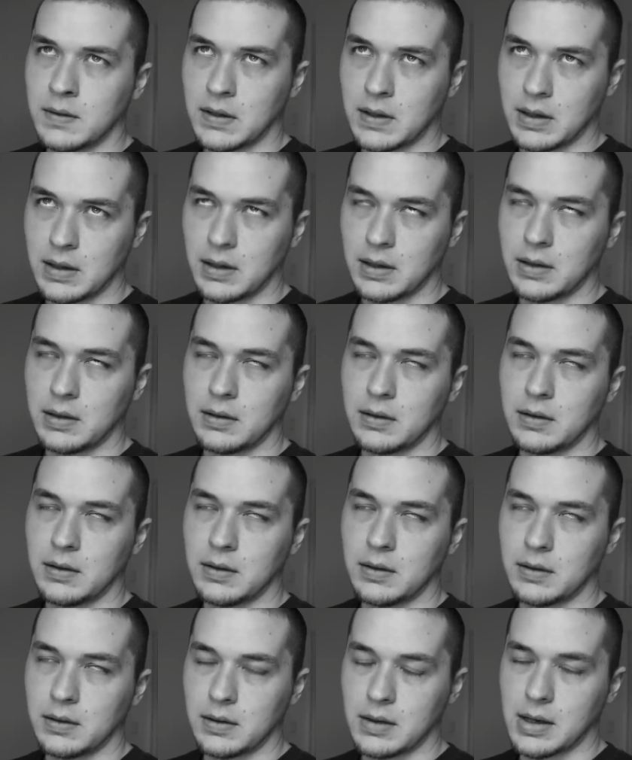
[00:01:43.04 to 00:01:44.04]

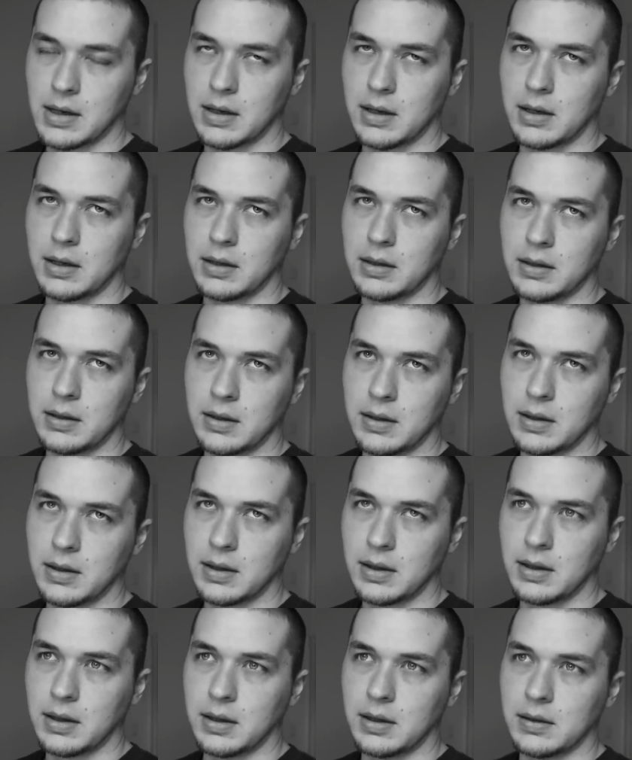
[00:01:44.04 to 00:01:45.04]
10, 9,
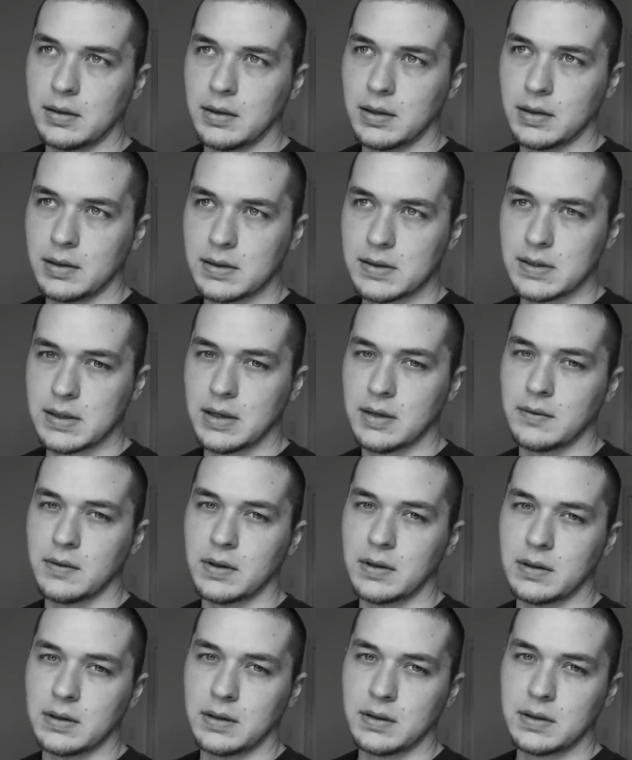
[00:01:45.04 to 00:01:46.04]
8,
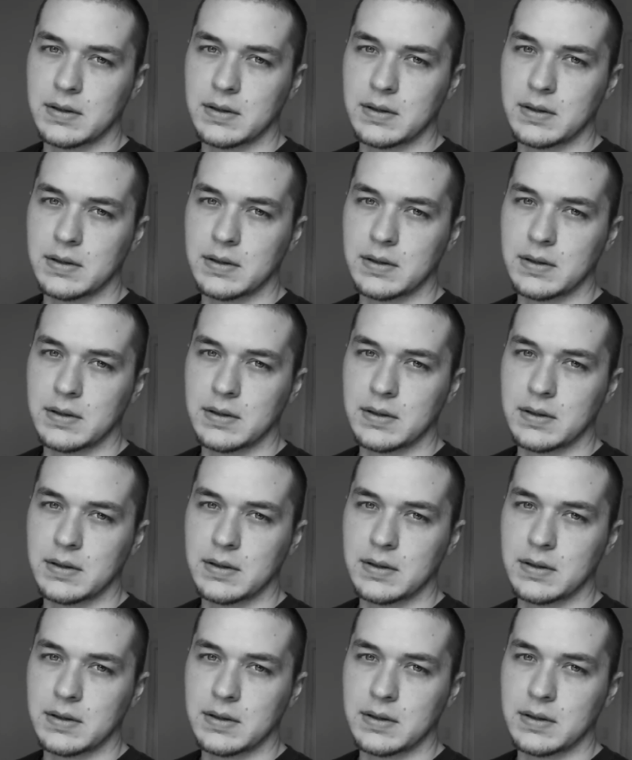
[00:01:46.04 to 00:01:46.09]
7,